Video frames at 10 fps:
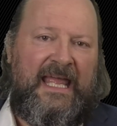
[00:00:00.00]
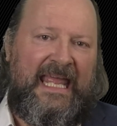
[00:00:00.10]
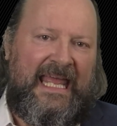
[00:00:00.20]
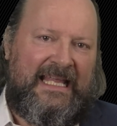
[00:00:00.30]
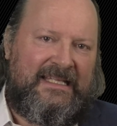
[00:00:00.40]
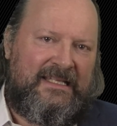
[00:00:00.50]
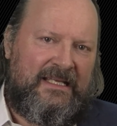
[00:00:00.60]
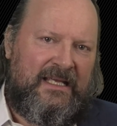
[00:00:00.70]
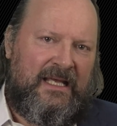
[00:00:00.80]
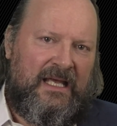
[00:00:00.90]
and
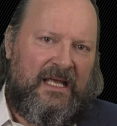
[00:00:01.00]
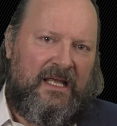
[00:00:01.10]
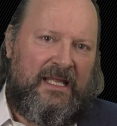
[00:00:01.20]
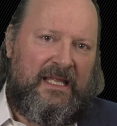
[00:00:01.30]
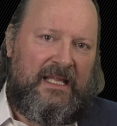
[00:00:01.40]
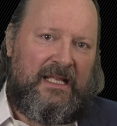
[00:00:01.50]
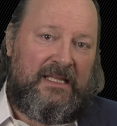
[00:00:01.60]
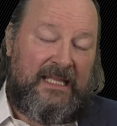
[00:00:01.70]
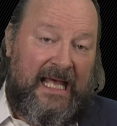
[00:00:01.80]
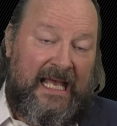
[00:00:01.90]

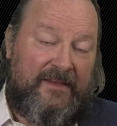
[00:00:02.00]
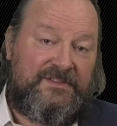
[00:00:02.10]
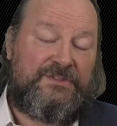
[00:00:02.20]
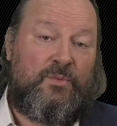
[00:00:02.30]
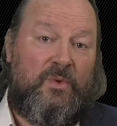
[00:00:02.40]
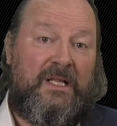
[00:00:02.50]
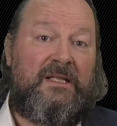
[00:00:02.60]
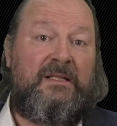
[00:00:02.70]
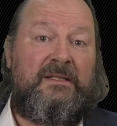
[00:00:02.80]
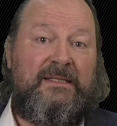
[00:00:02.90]
lives
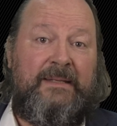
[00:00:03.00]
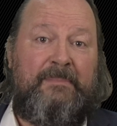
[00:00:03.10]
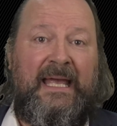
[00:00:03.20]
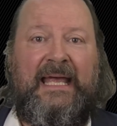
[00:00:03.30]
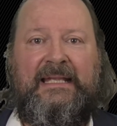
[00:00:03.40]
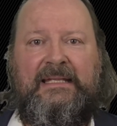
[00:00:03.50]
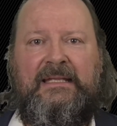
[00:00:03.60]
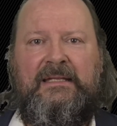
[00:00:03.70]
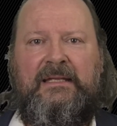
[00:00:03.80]
will depend,